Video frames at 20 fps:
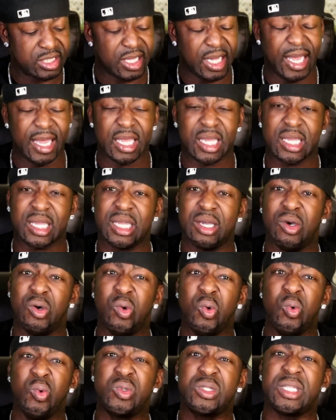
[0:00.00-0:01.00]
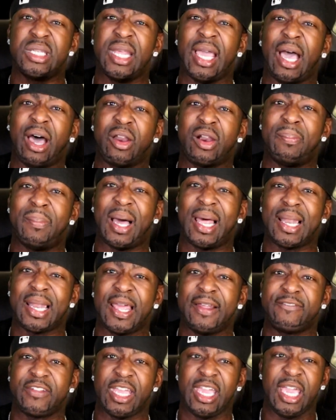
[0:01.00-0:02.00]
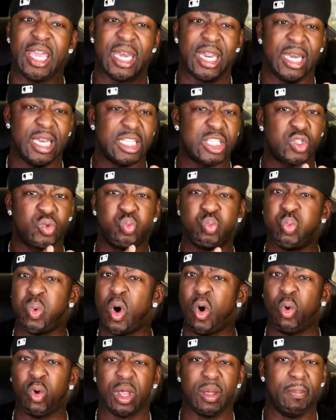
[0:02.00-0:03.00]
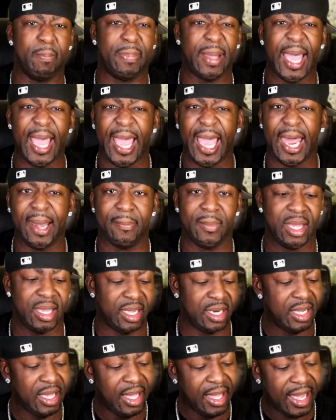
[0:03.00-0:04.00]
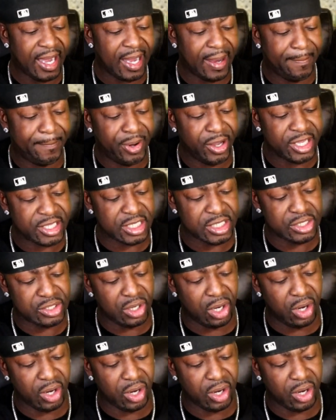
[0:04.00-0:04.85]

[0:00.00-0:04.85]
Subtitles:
just like oozing out of my left hand, and it's swollen bad, man. I got pus and